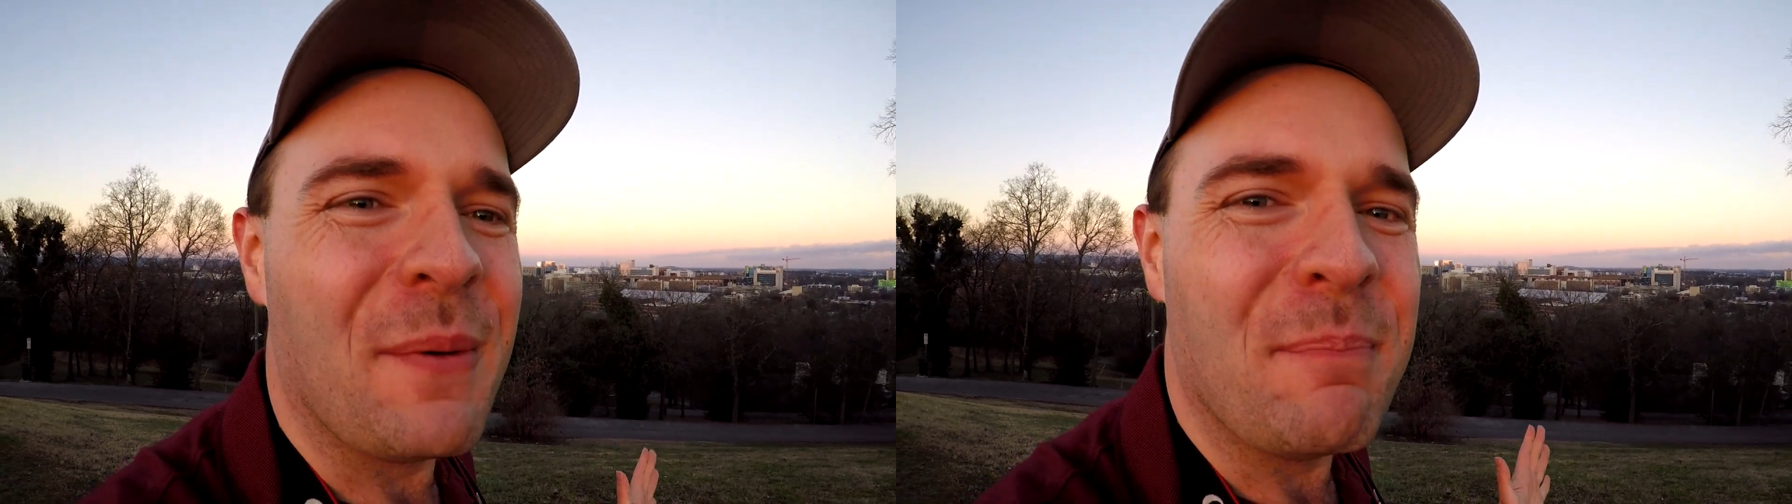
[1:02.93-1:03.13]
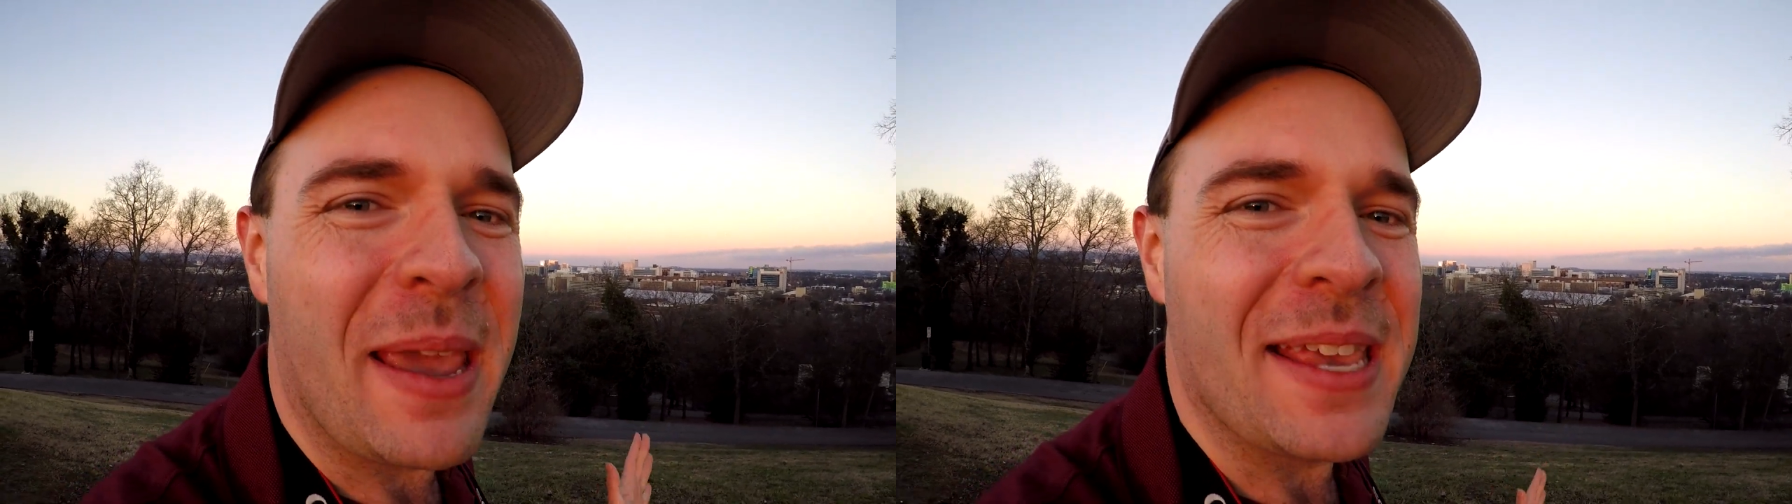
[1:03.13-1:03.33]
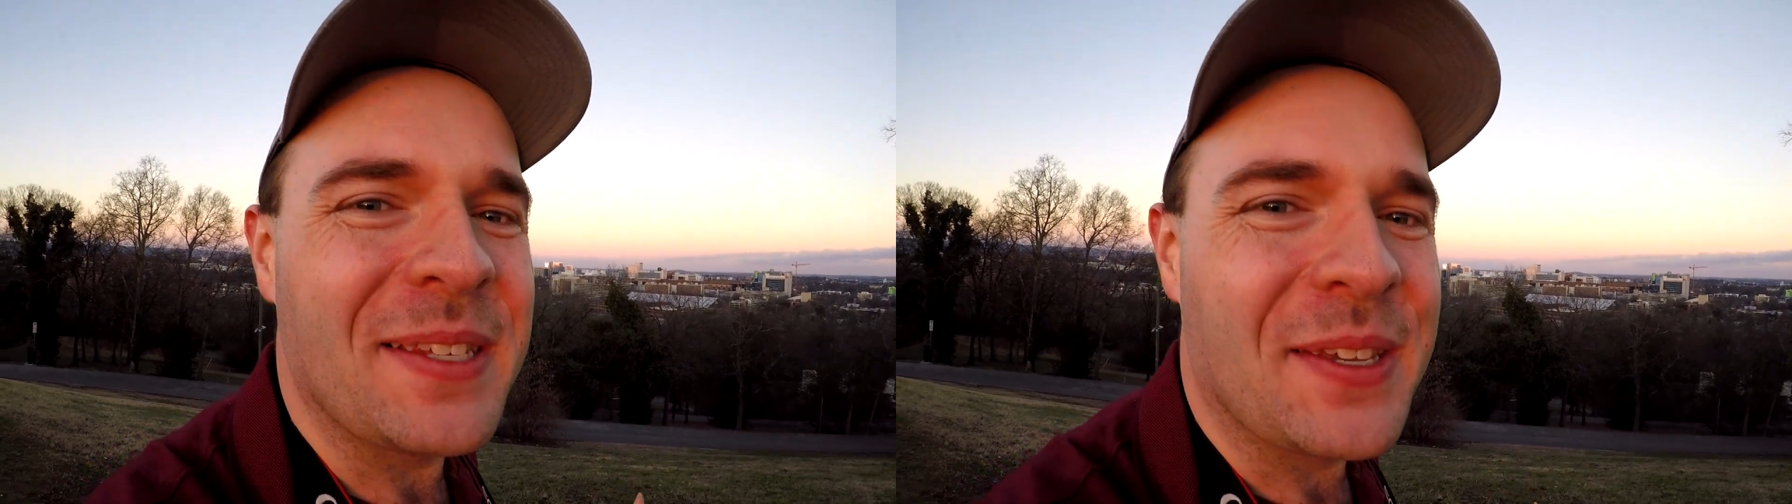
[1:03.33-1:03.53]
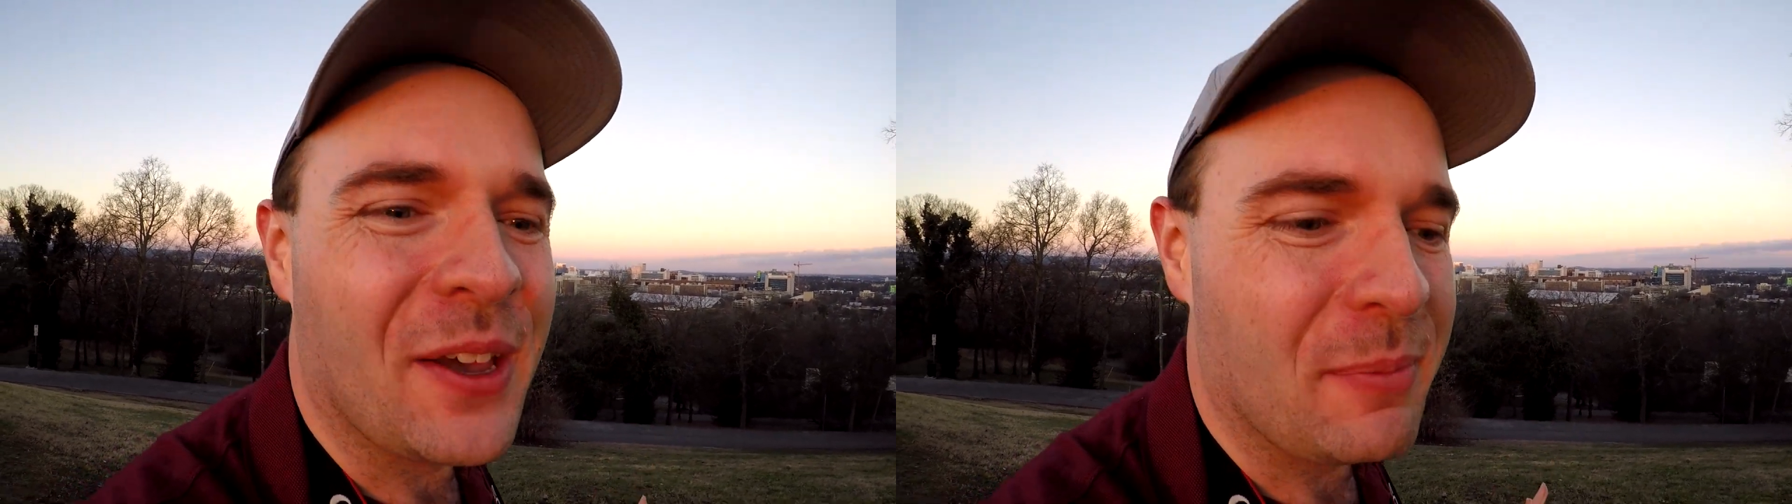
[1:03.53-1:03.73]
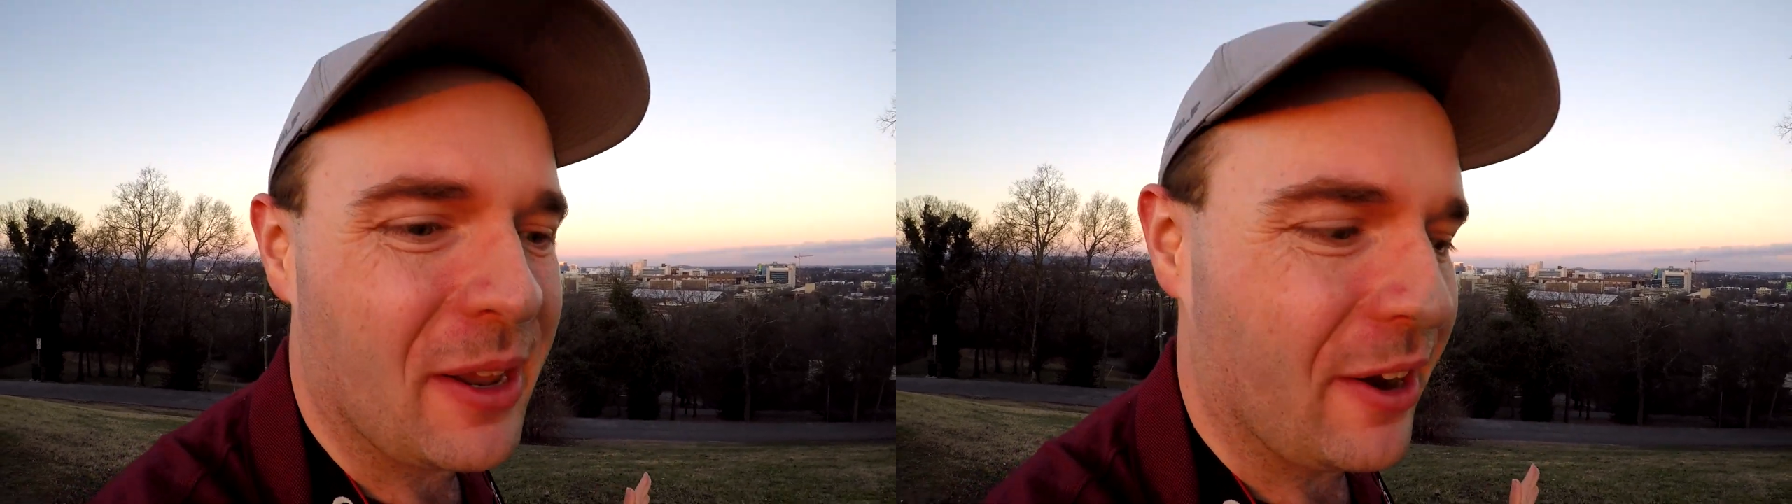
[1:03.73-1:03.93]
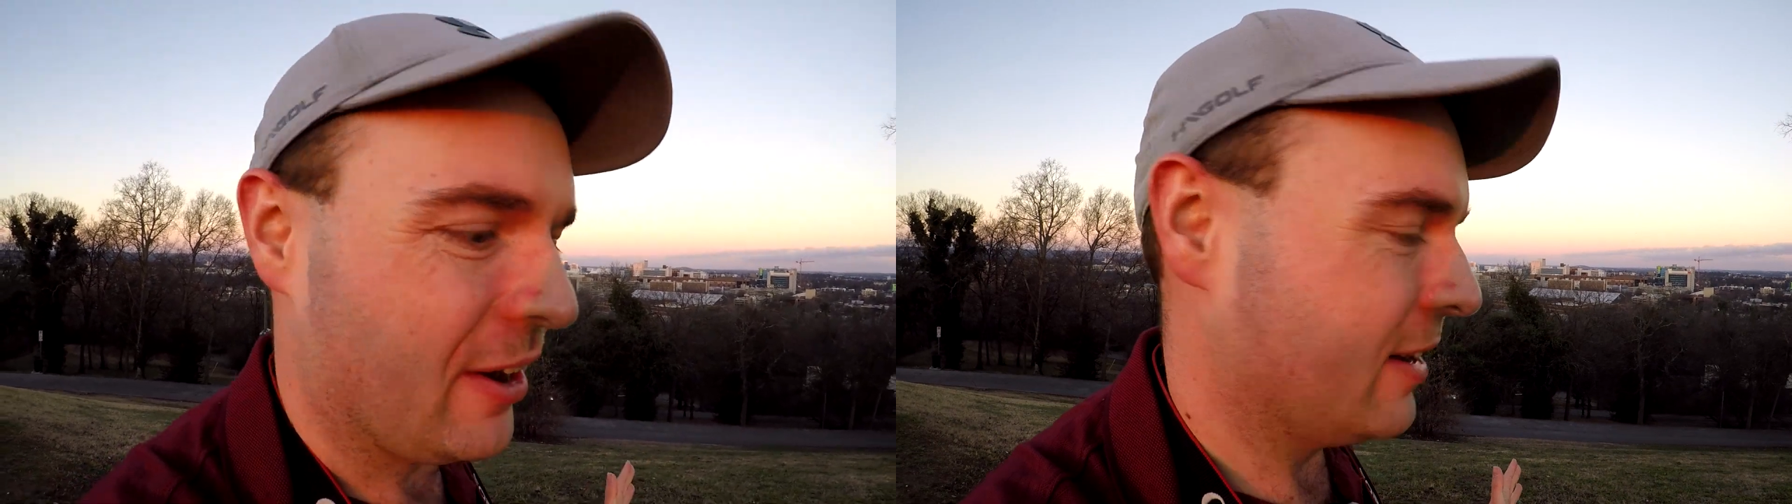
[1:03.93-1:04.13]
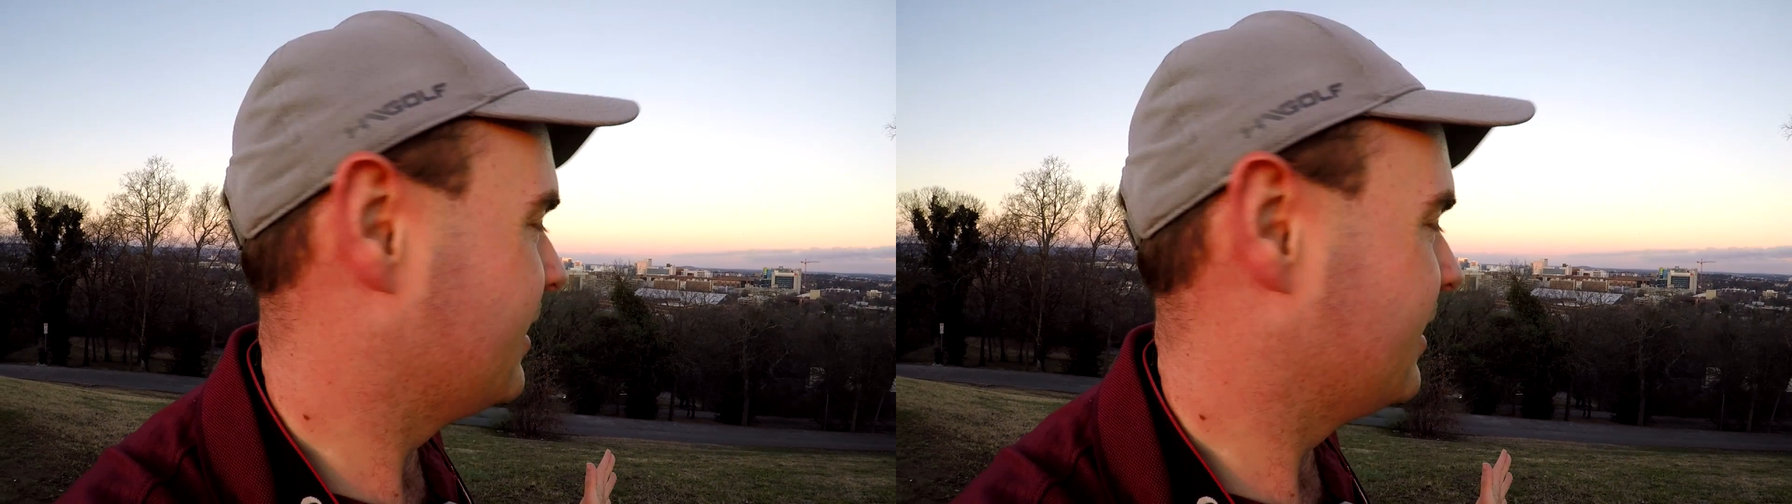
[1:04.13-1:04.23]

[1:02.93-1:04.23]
amazing up here.